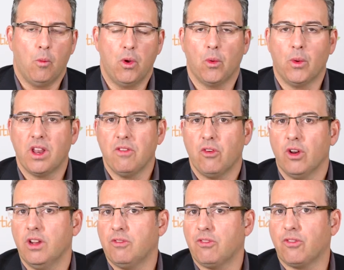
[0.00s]
We were one of the
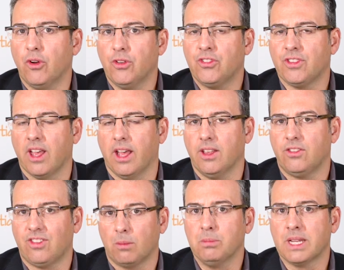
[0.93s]
very first uh,
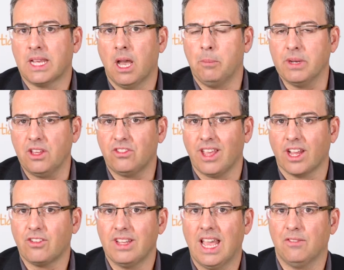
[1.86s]
supplement companies to
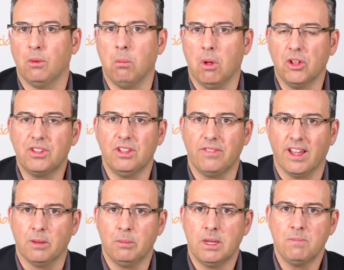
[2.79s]
actually have a
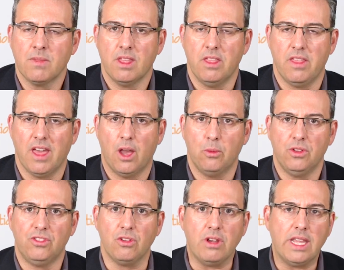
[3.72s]
multivitamin that
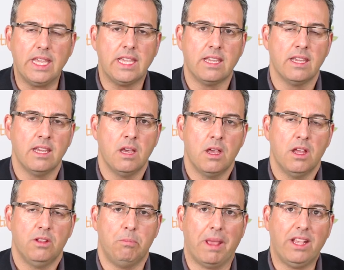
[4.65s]
was unique
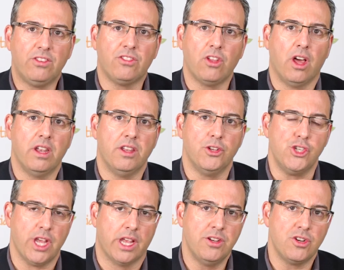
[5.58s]
based on
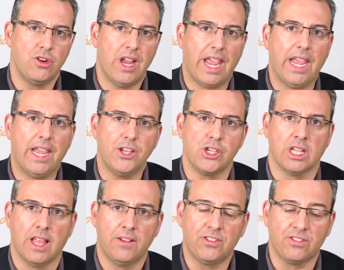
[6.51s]
gender, age,
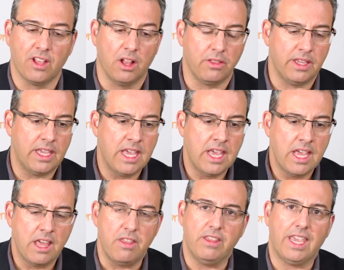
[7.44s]
and lifestyle. The,
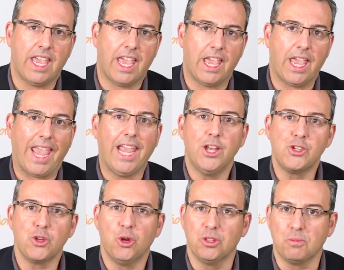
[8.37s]
the
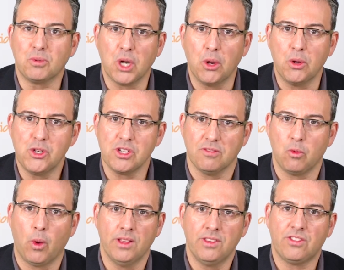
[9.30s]
age-old approach of
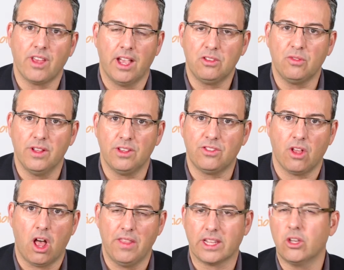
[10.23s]
one size fits
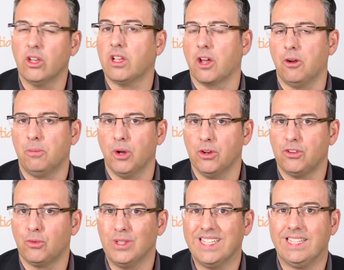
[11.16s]
all, that cookie cutter
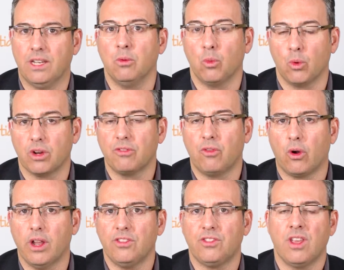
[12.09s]
approach really didn't work
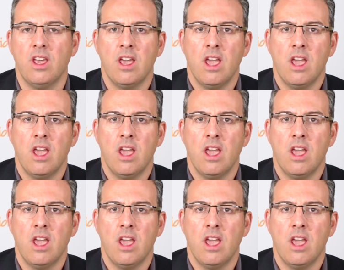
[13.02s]
for us